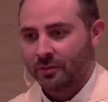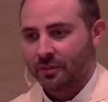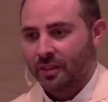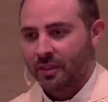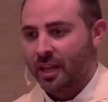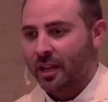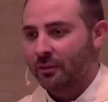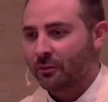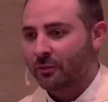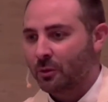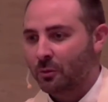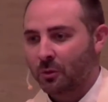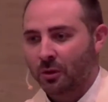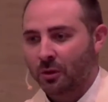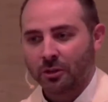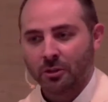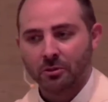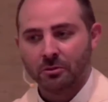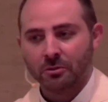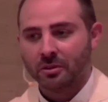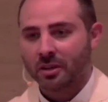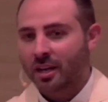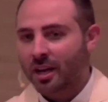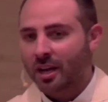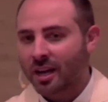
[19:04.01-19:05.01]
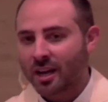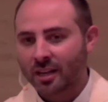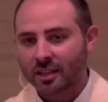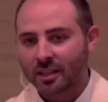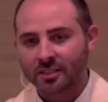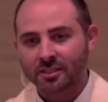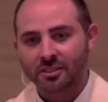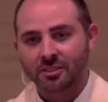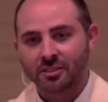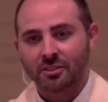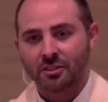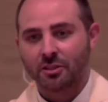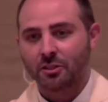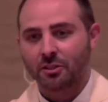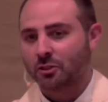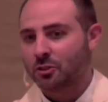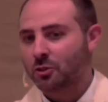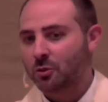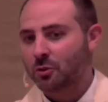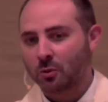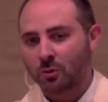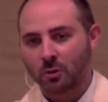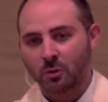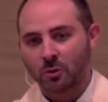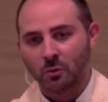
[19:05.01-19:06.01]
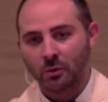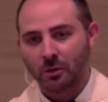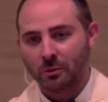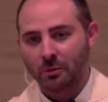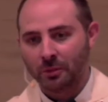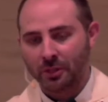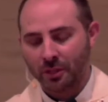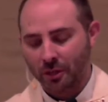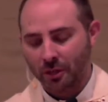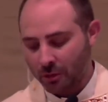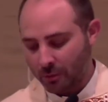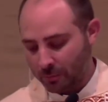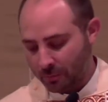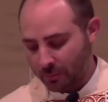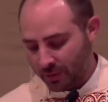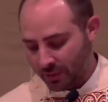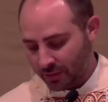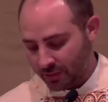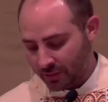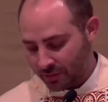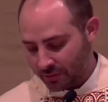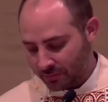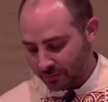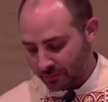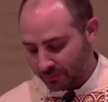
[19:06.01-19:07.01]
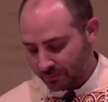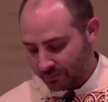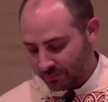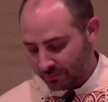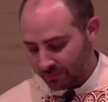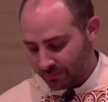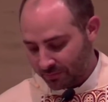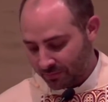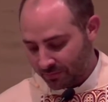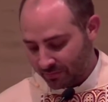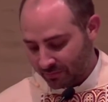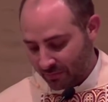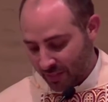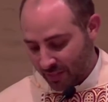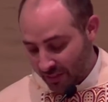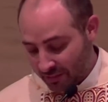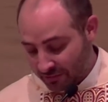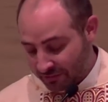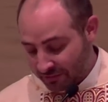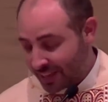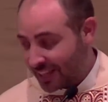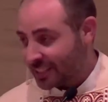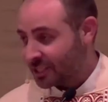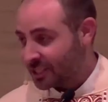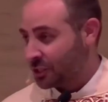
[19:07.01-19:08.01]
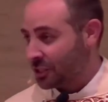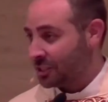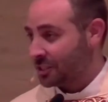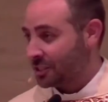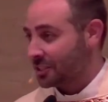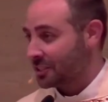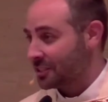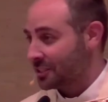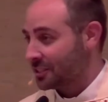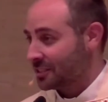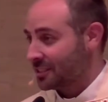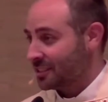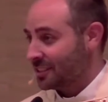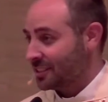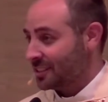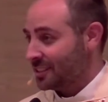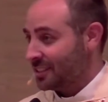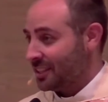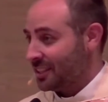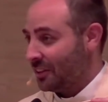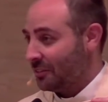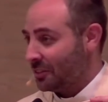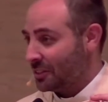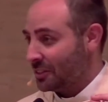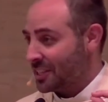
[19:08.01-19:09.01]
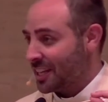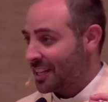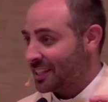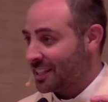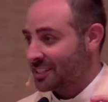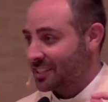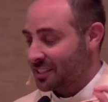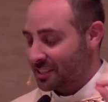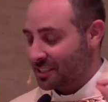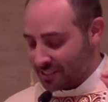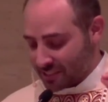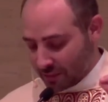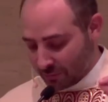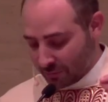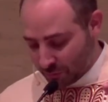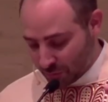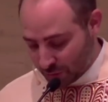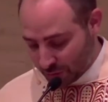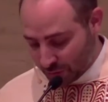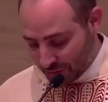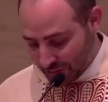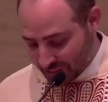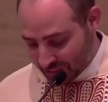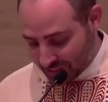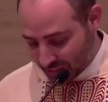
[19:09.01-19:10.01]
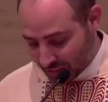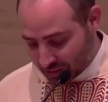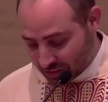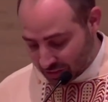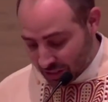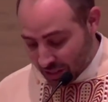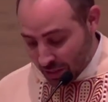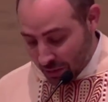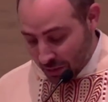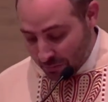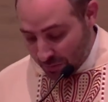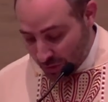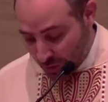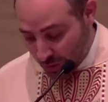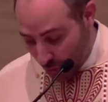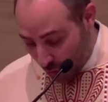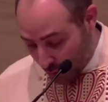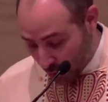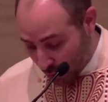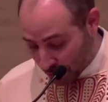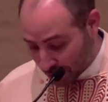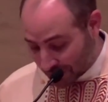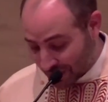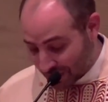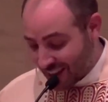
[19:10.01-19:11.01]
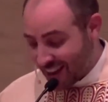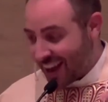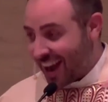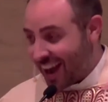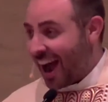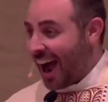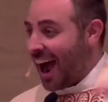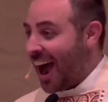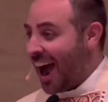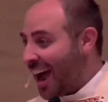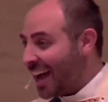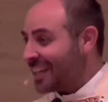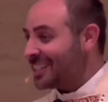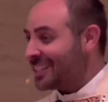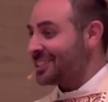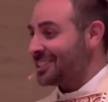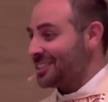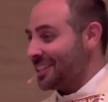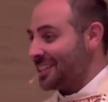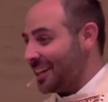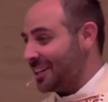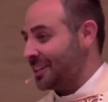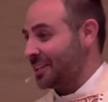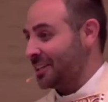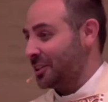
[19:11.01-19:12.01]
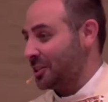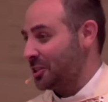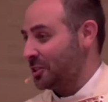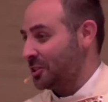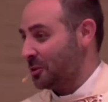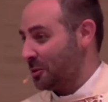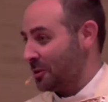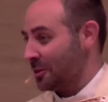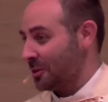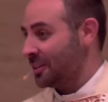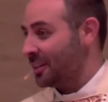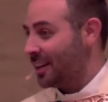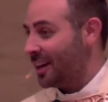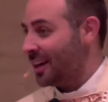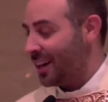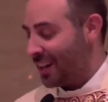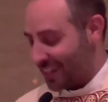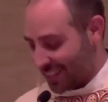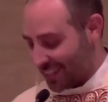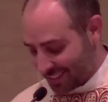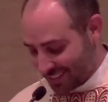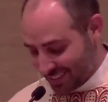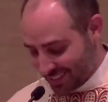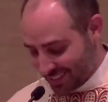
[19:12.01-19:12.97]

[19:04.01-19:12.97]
Everyone who knocks, the door will be opened. And in fact, Jesus even takes it a step further. He says, "Behold, I stand at the door and knock.